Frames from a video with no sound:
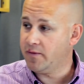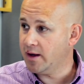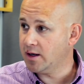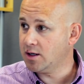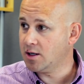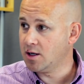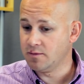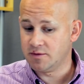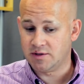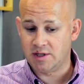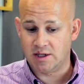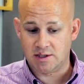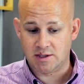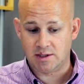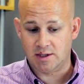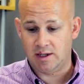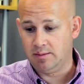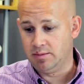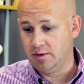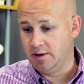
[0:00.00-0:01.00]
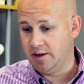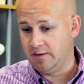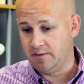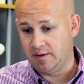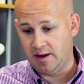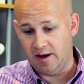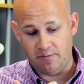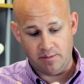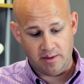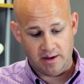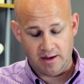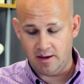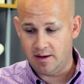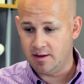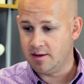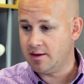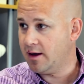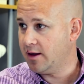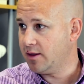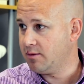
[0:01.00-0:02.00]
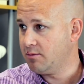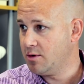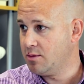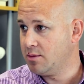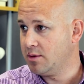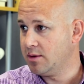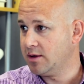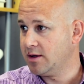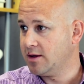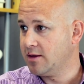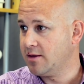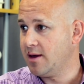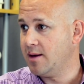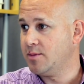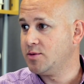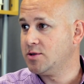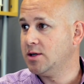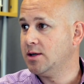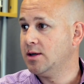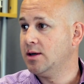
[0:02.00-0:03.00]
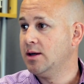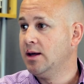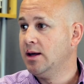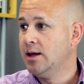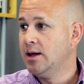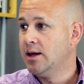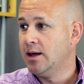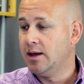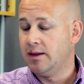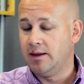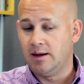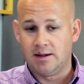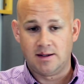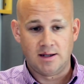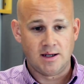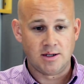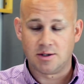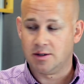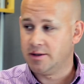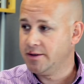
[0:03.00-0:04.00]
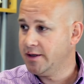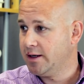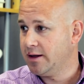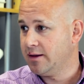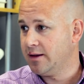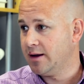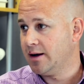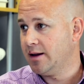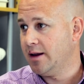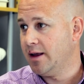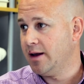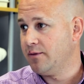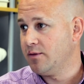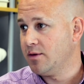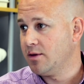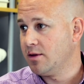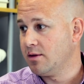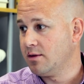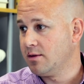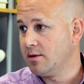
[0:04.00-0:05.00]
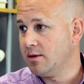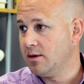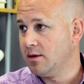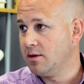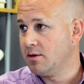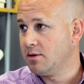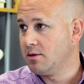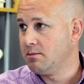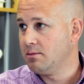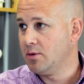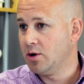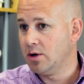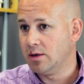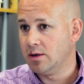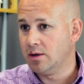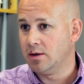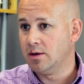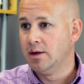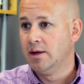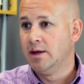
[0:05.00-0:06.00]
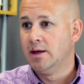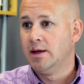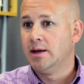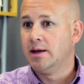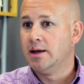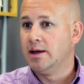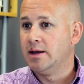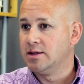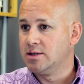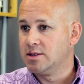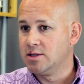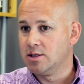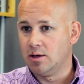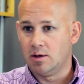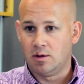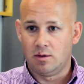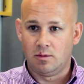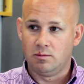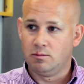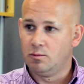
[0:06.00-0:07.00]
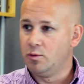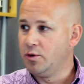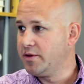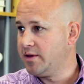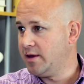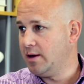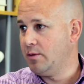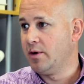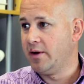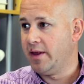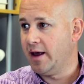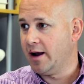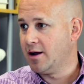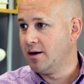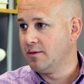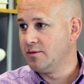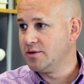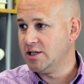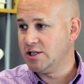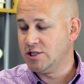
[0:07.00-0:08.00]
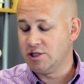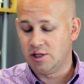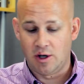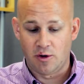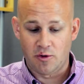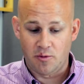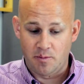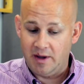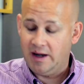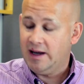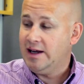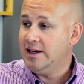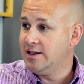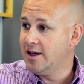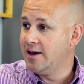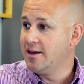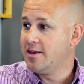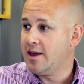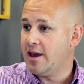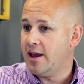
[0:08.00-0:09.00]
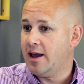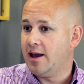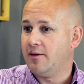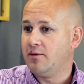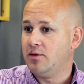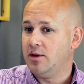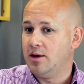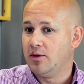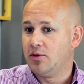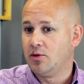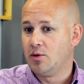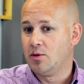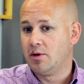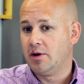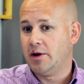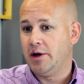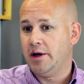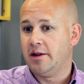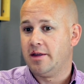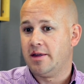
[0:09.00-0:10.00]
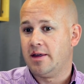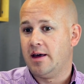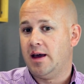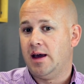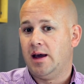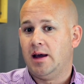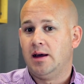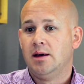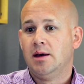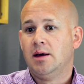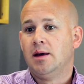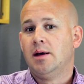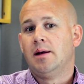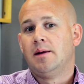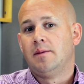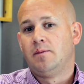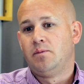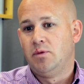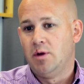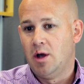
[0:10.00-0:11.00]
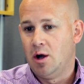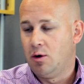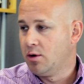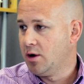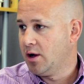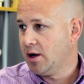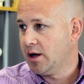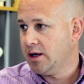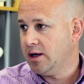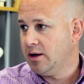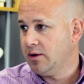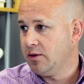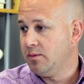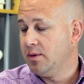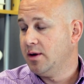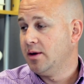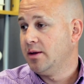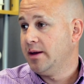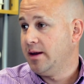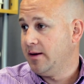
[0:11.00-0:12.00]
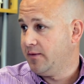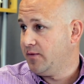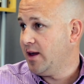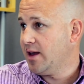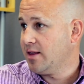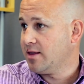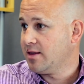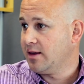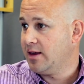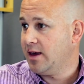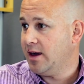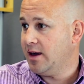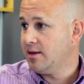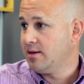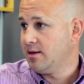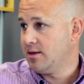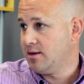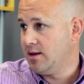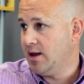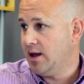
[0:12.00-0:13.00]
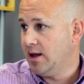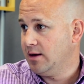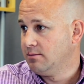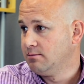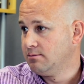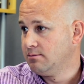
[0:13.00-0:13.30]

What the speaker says: had conversations that he believes life begins at the moment of conception, and the intentional taking that of life is murder. And so we'll see where that conversation goes. But he does have the authority to say, no, we're not going to hear the bill. If that's the case, it's dead,